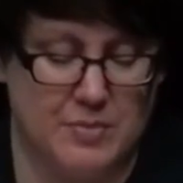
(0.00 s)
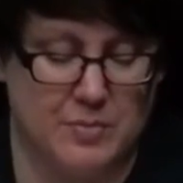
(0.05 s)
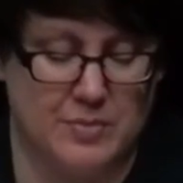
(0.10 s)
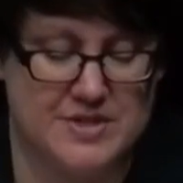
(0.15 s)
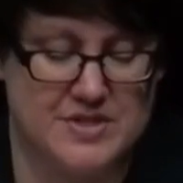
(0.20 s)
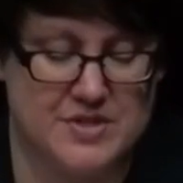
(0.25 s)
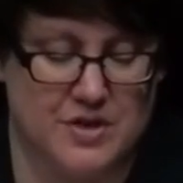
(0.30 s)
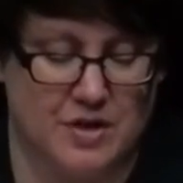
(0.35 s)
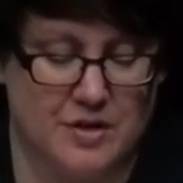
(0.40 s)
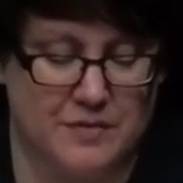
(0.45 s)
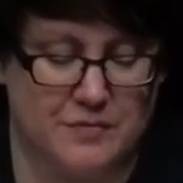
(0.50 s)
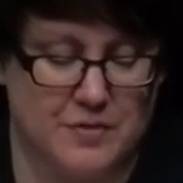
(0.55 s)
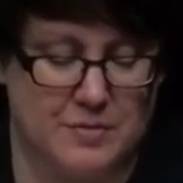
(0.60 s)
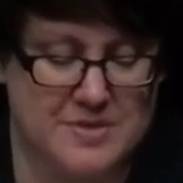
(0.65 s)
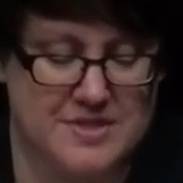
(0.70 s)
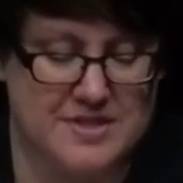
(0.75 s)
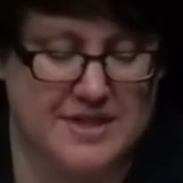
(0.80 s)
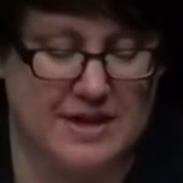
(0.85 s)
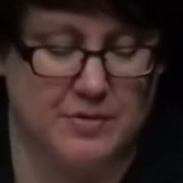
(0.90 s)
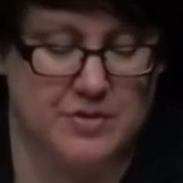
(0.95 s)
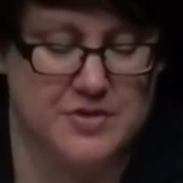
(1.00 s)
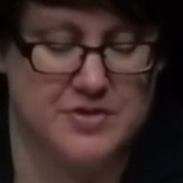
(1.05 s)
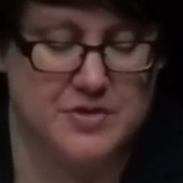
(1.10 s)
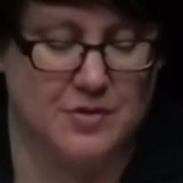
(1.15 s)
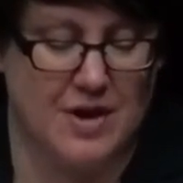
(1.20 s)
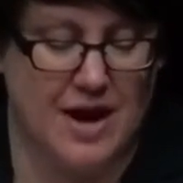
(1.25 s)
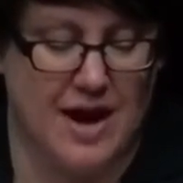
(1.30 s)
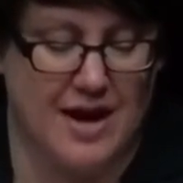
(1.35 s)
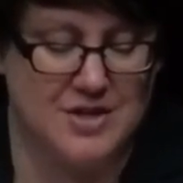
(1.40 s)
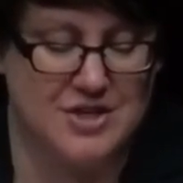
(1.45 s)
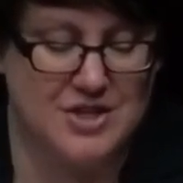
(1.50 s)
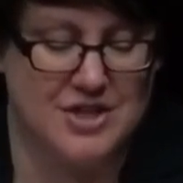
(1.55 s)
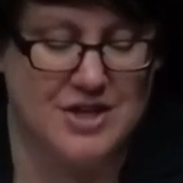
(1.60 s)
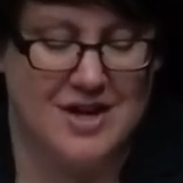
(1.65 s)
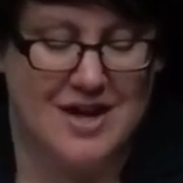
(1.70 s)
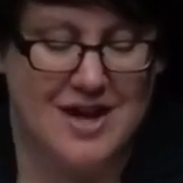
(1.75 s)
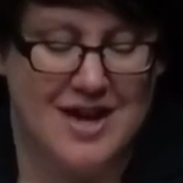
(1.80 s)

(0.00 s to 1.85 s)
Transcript: and we started from scratch.